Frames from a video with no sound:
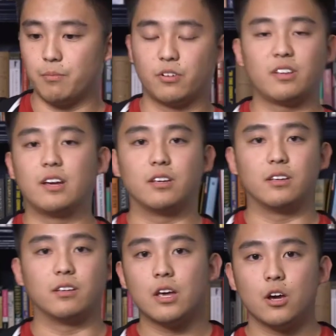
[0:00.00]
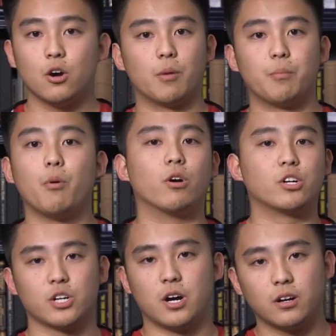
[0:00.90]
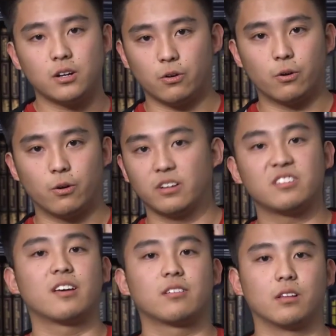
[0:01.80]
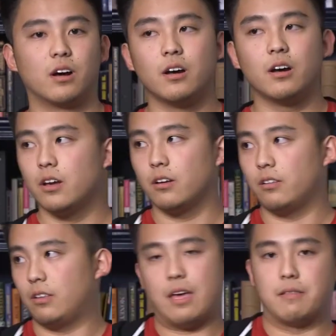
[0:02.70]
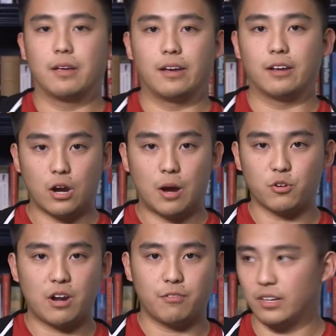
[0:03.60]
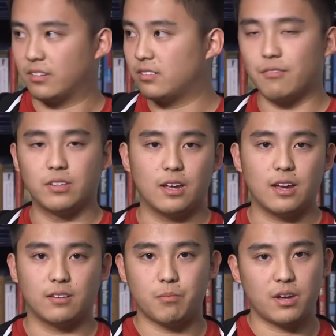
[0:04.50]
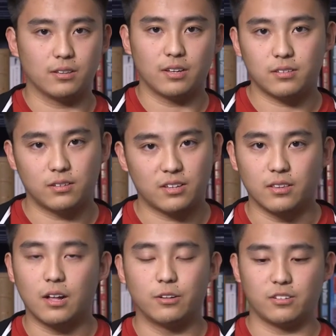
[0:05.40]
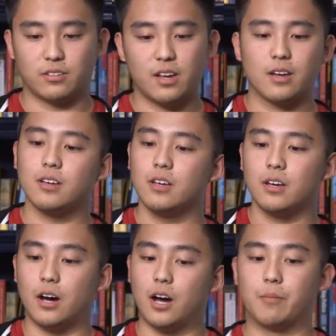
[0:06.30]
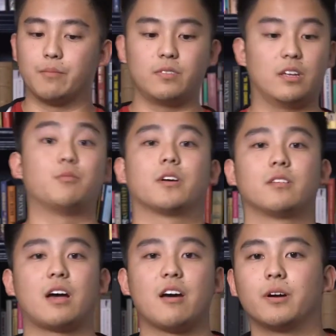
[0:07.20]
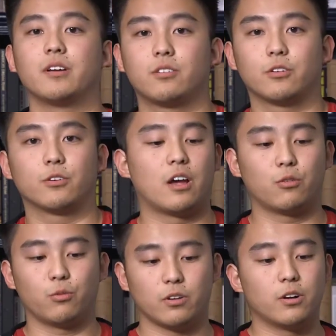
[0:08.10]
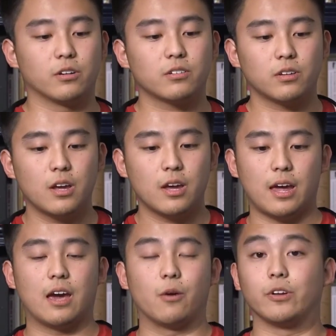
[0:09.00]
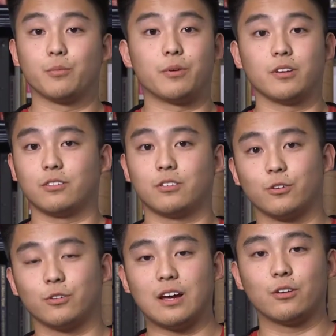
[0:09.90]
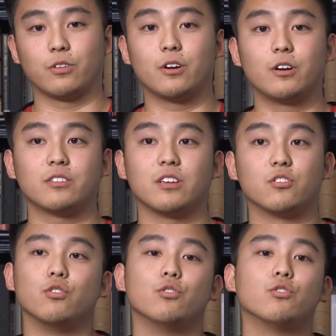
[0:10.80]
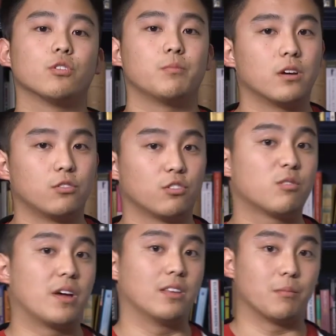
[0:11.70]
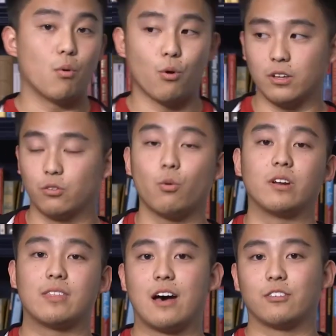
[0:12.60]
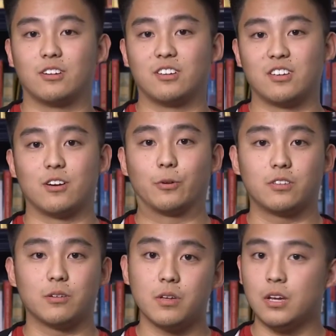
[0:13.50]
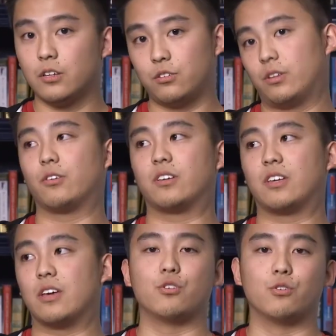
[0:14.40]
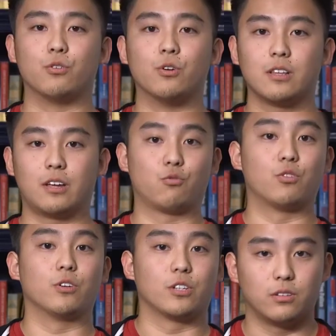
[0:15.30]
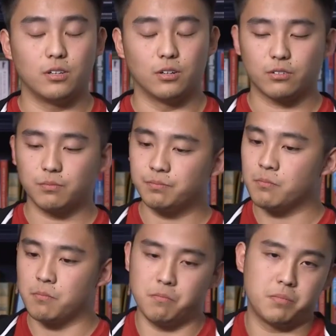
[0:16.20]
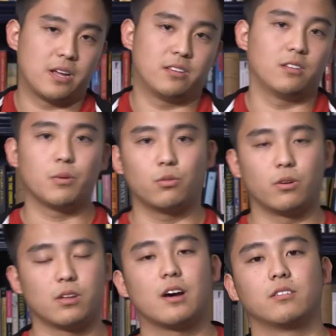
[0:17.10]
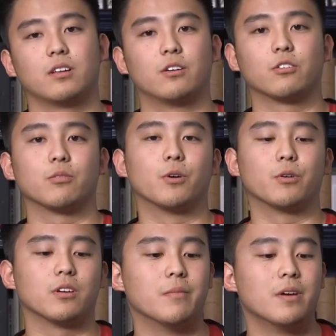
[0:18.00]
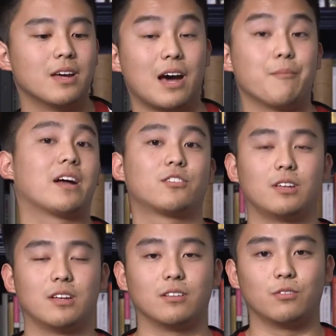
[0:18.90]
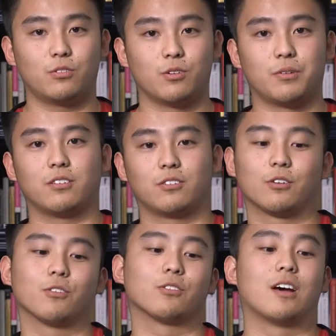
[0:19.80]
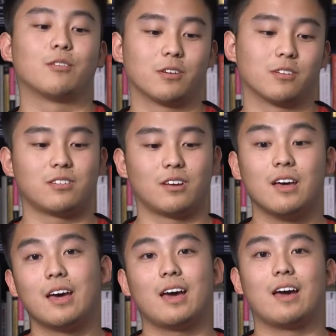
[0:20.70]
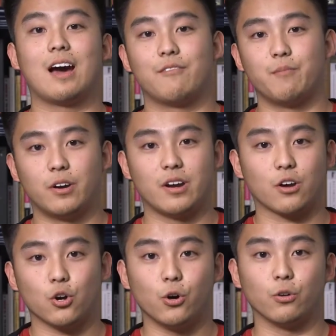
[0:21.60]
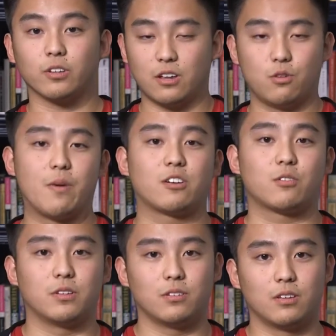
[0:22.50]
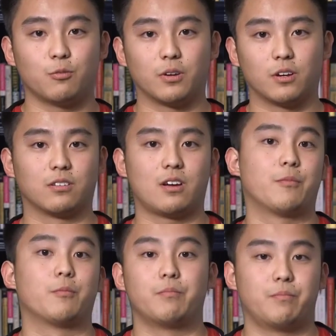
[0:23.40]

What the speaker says: Mercedes or a Porsche or a Tesla? And I'm driving for like 7 days, I'm paying less than $10 a day. It's because I have President Circle status with Hertz. And when you're President Circle status with Hertz, it's usually because you're spending more than $20,000 a year with them. So they give you like really good deals. But I didn't spend $20,000 a month with them. I matched into President Circle status because I said, hey, I have Marriott Gold. Can you match me to this because I'm a